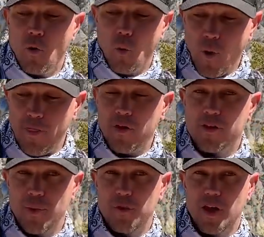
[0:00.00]
with
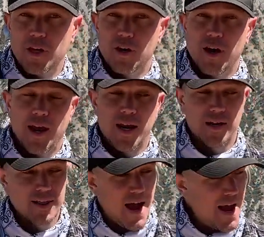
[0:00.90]
something in your hand
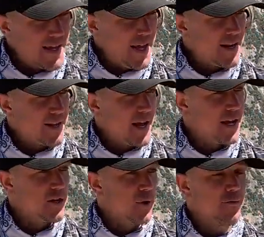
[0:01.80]
because I can't
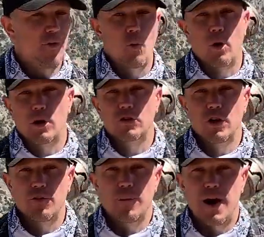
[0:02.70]
stand doing footwork
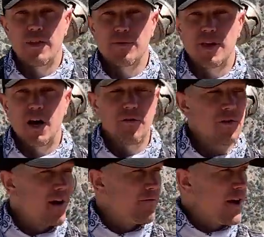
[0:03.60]
drills by
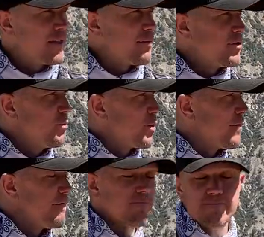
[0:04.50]
themselves. I find them
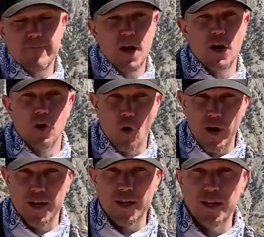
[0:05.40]
super
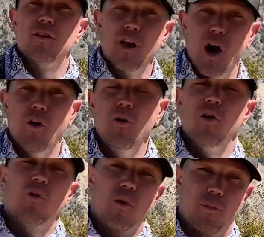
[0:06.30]
annoying. So,
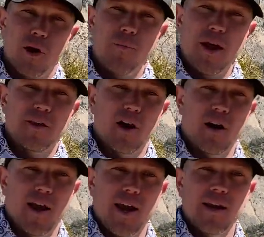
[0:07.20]
we put a mace in
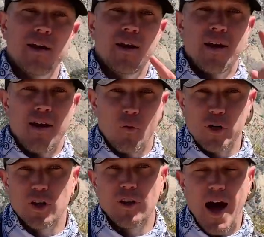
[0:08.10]
our hand, and
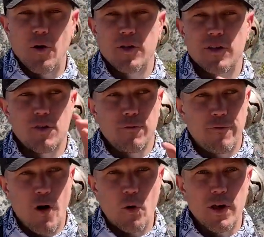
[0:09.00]
which allows us to
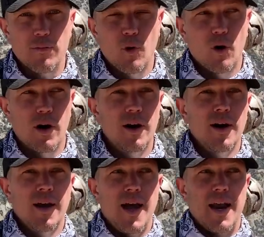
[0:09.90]
focus more
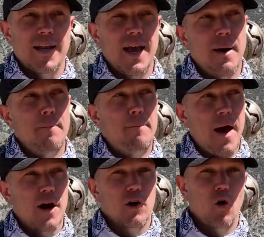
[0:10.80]
and get a
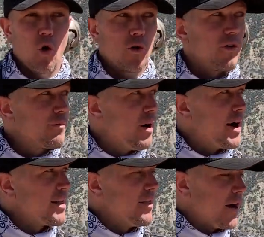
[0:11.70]
better core
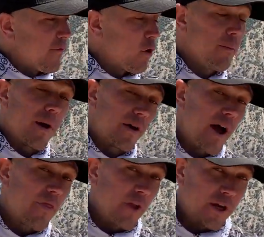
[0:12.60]
response and therefore a better
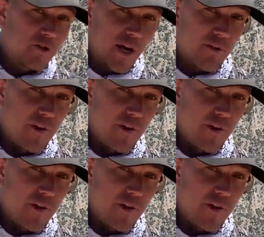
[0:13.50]
athletic training